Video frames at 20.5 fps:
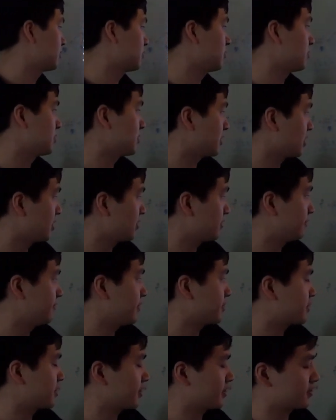to the
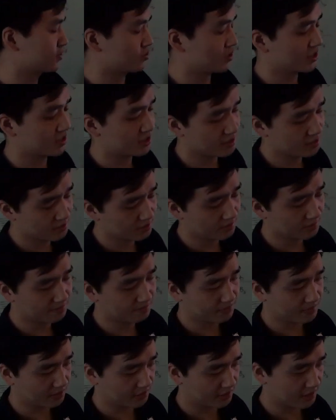feature extraction.
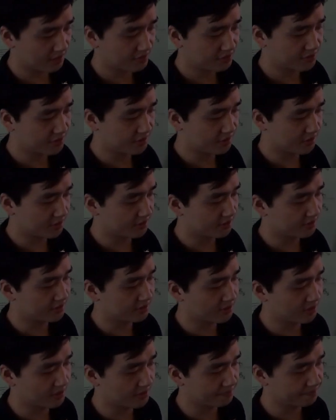Now currently there's
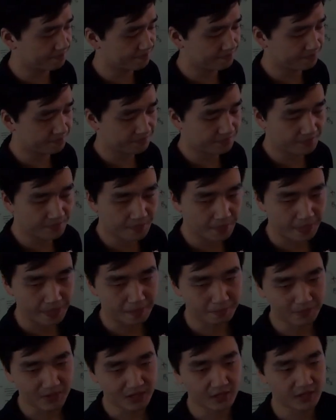
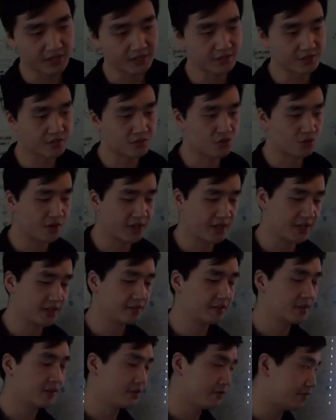mainly three
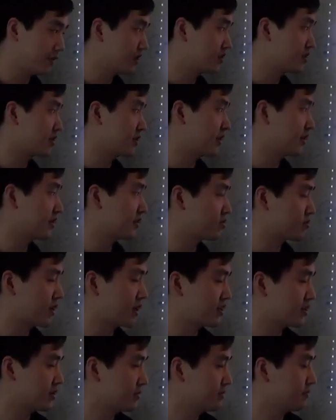feature
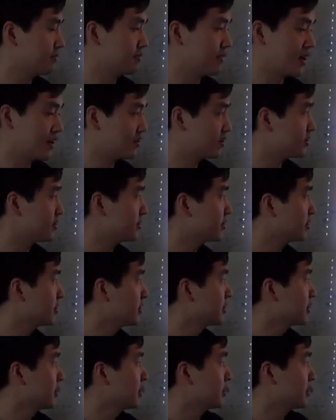extraction methods.
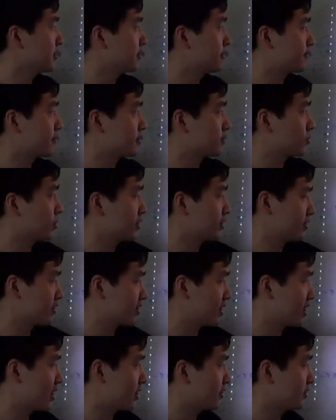First one is
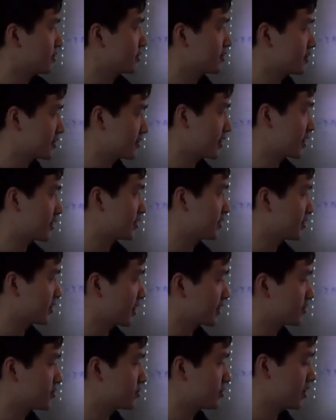color, second
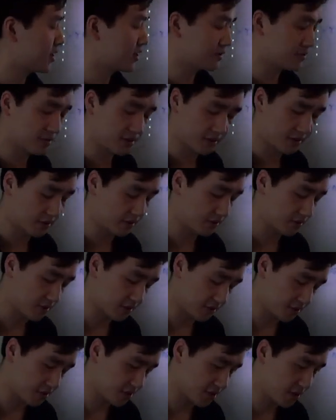texture, and
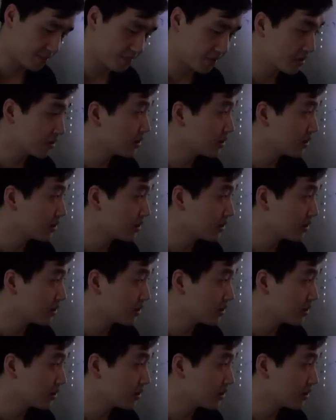third is shape.